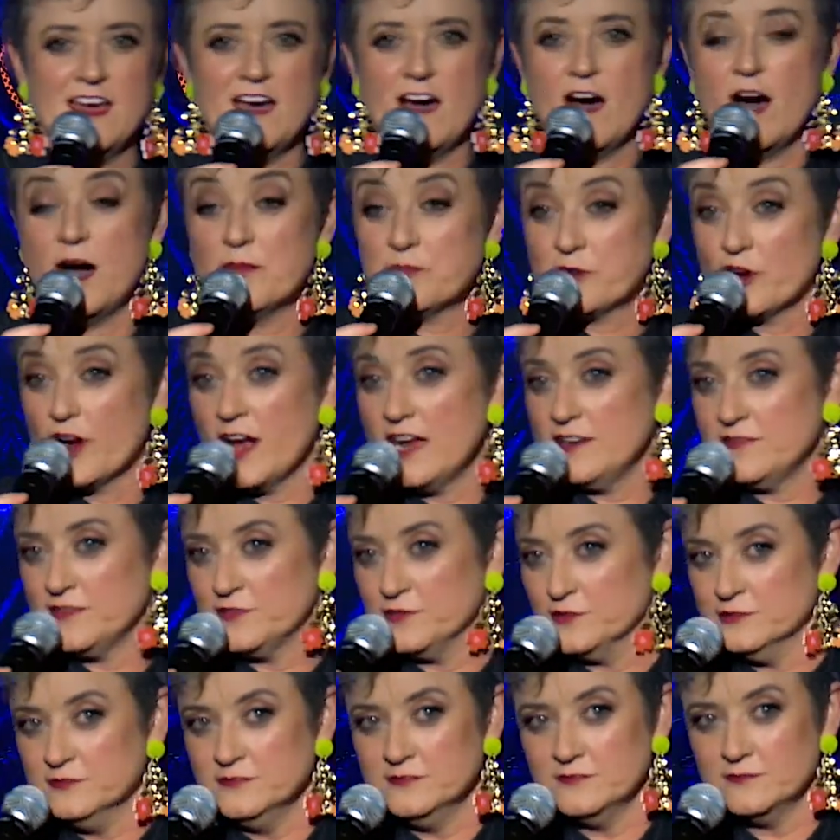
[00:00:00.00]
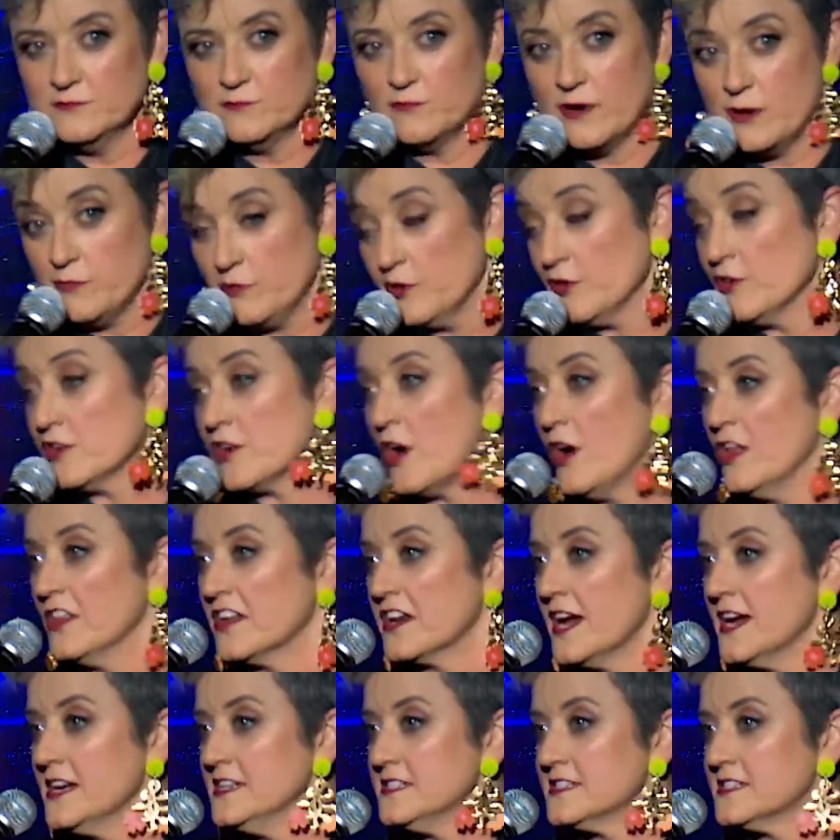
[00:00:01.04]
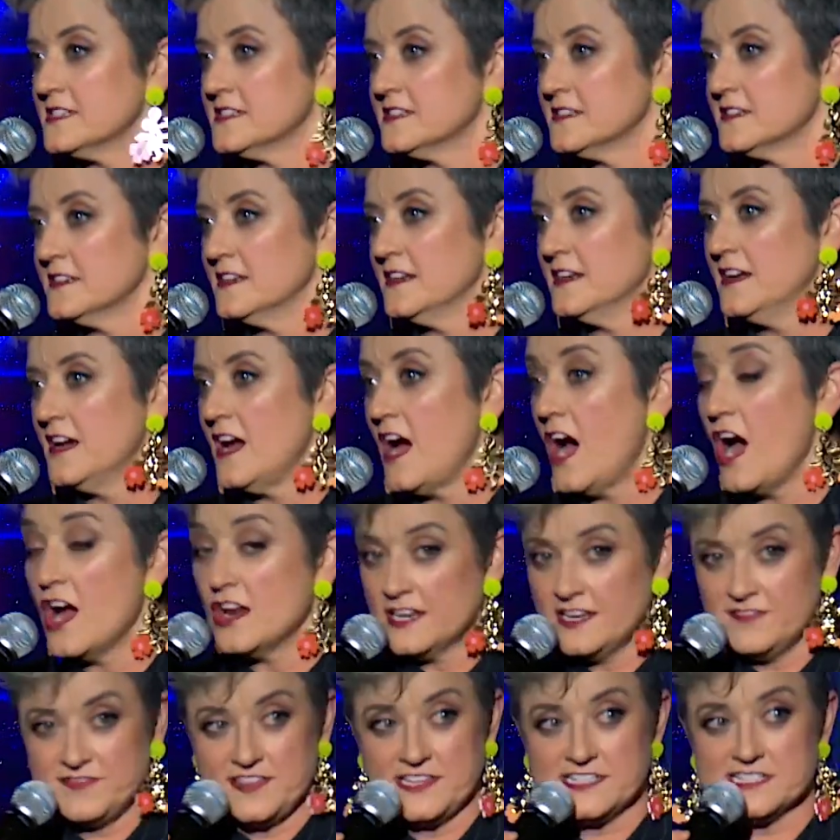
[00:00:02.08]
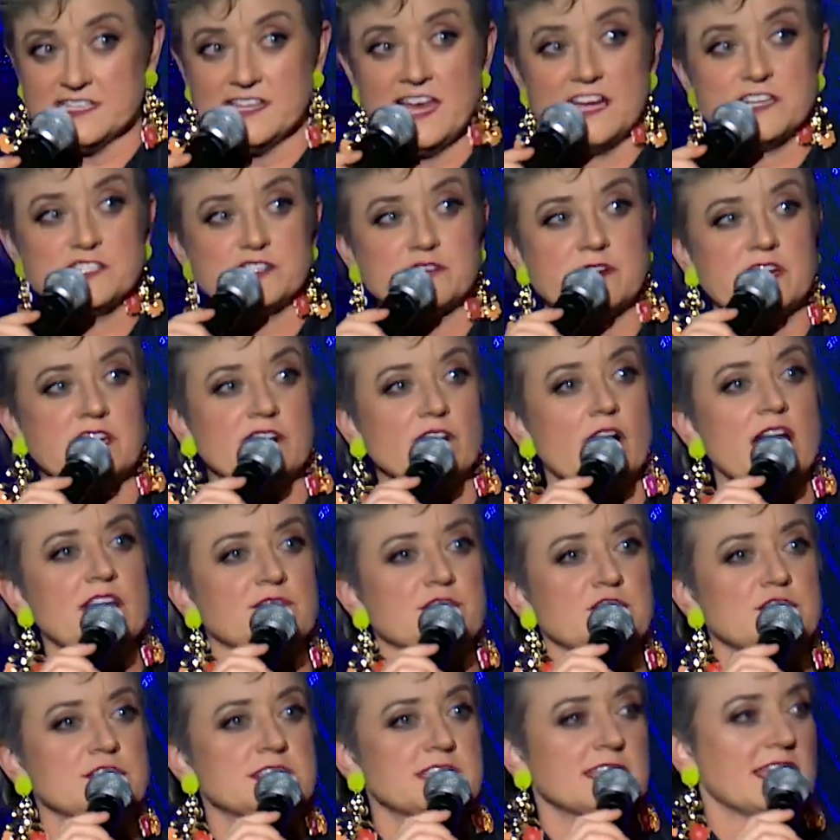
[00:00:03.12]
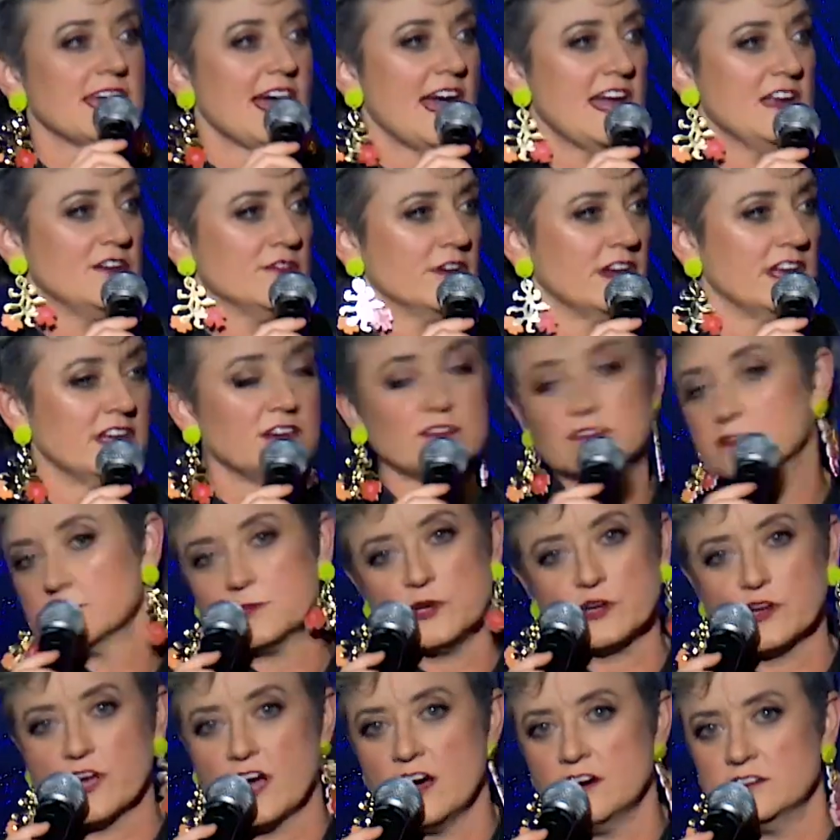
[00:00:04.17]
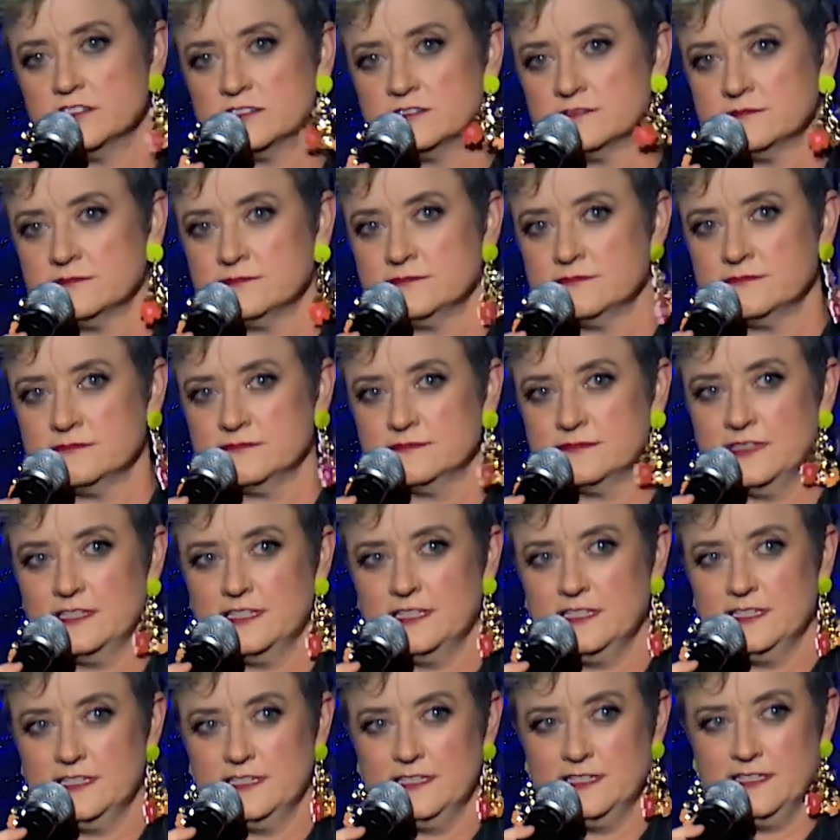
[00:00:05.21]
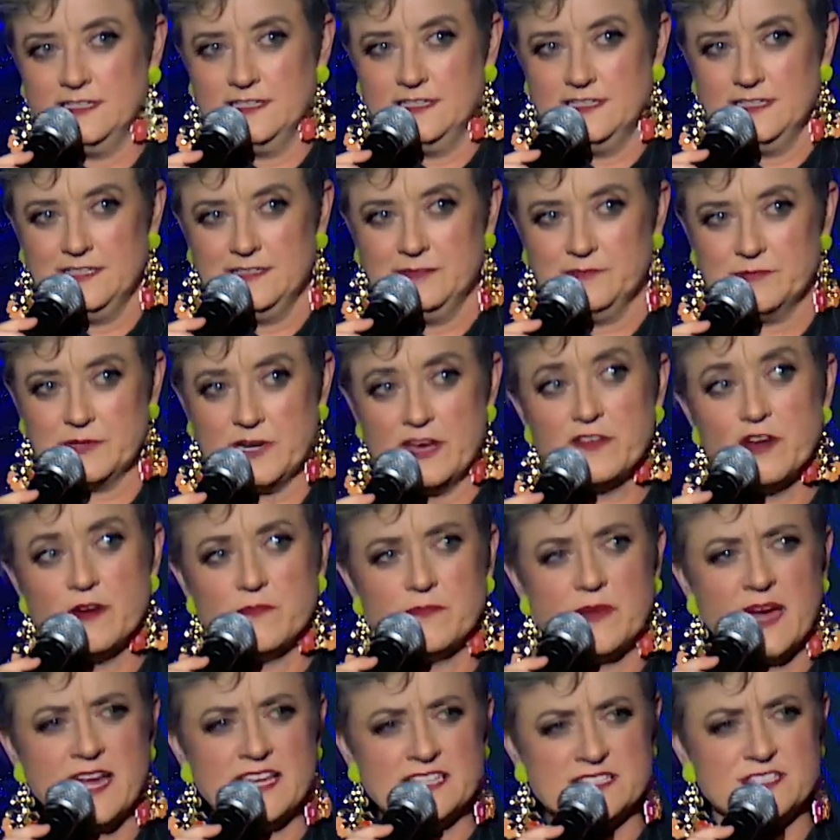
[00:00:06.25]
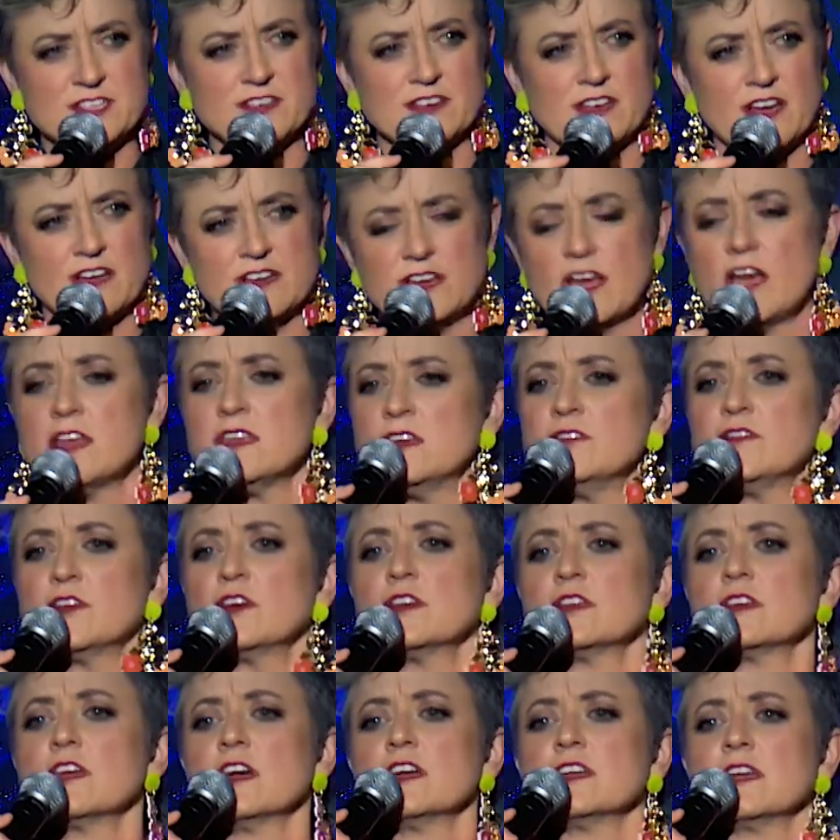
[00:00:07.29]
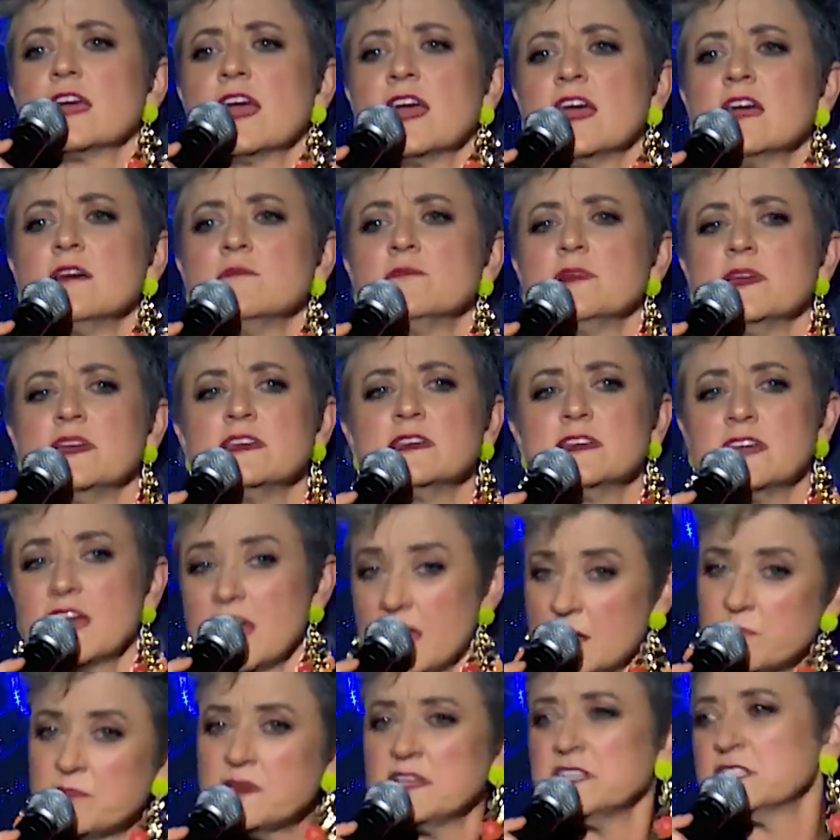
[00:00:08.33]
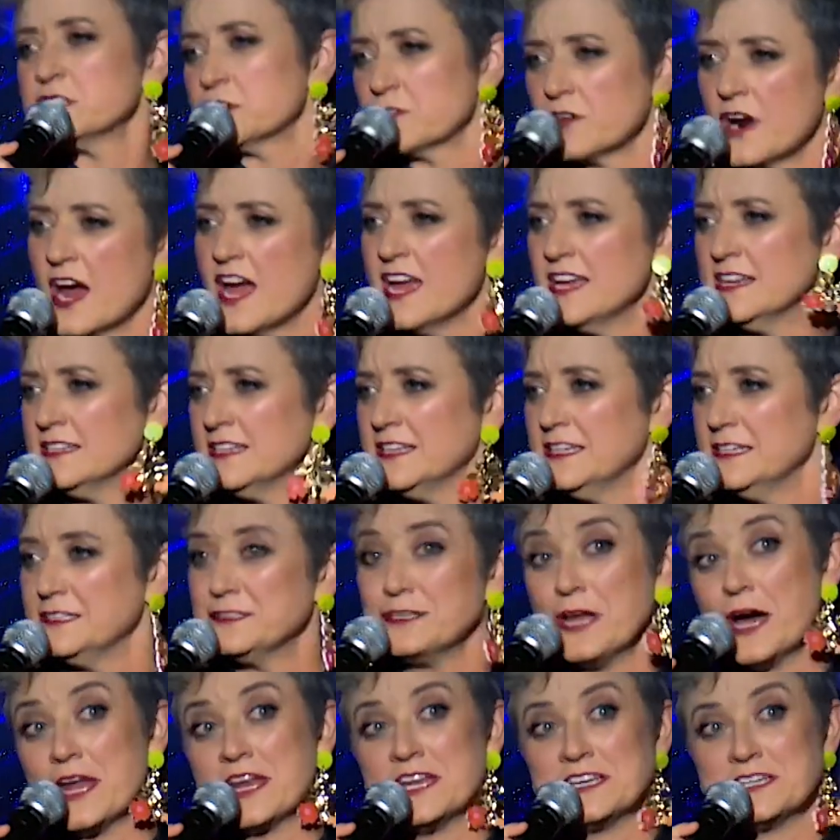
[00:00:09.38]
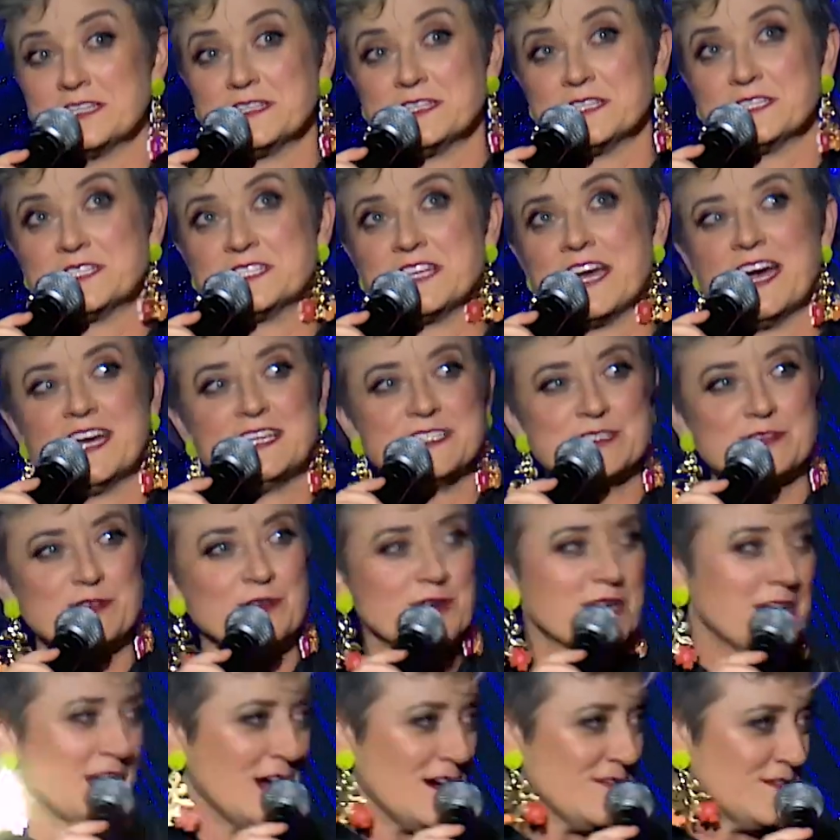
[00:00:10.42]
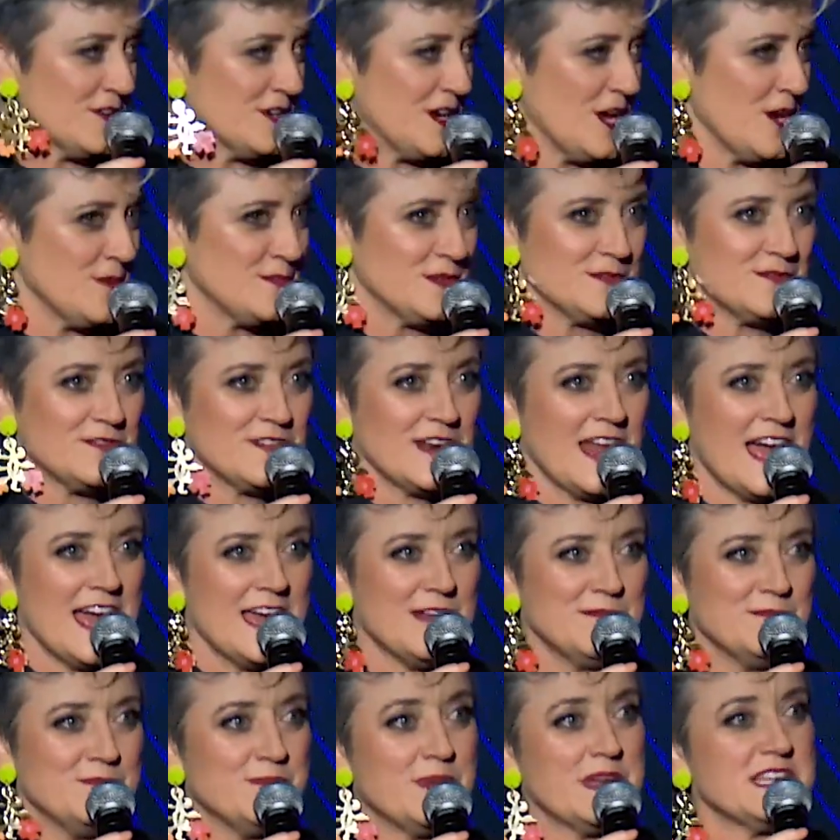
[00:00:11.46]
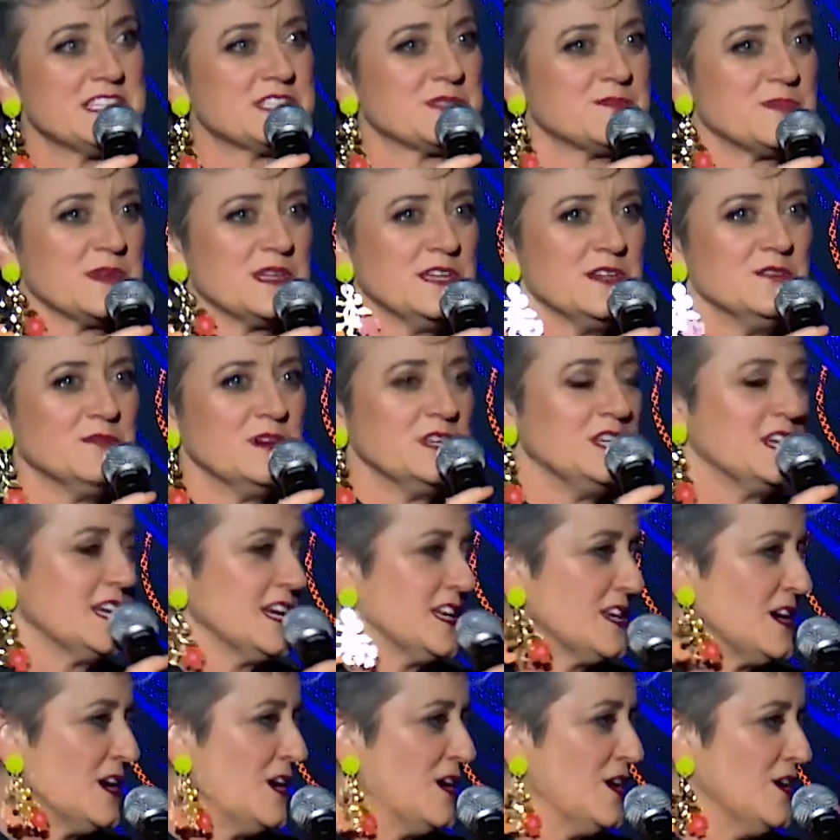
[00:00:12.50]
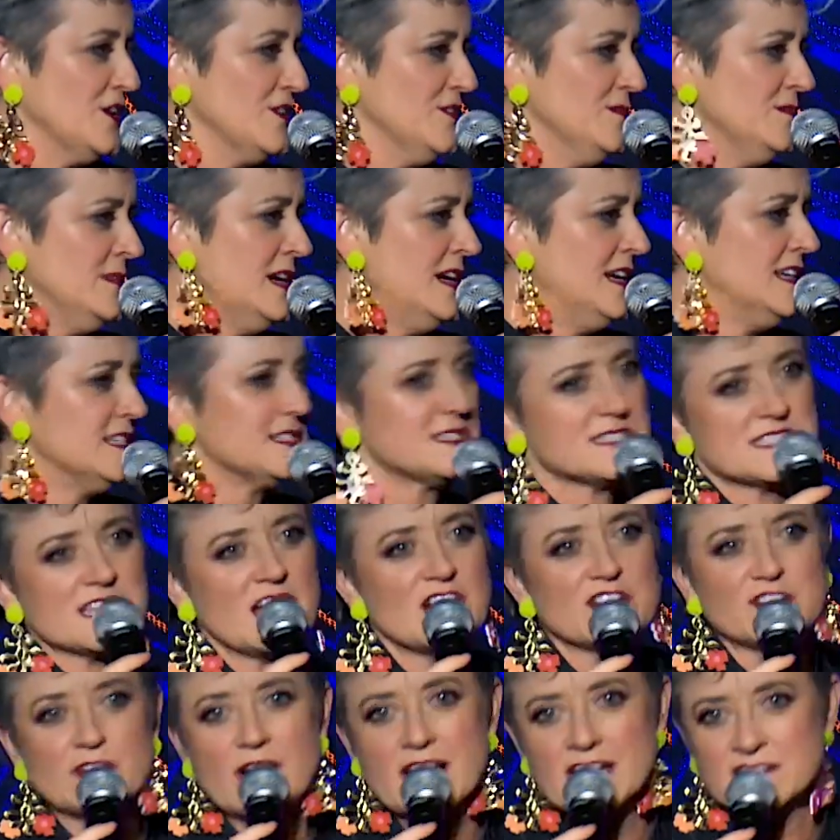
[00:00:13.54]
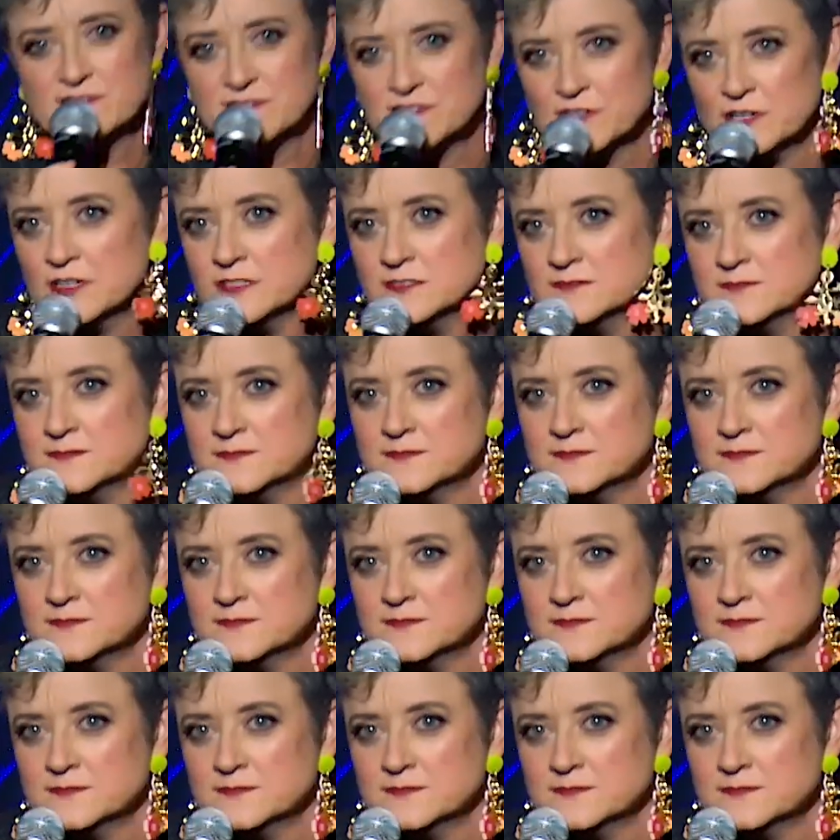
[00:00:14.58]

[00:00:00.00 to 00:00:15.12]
I'm grateful when we're on holidays. Only if there's luxury, great views and catering, or I'm not going. But I've got mates who go, no, you've got to go camping. Camping's great. Night under the stars, cooking over an open flame. Best bit when you get home. So grateful.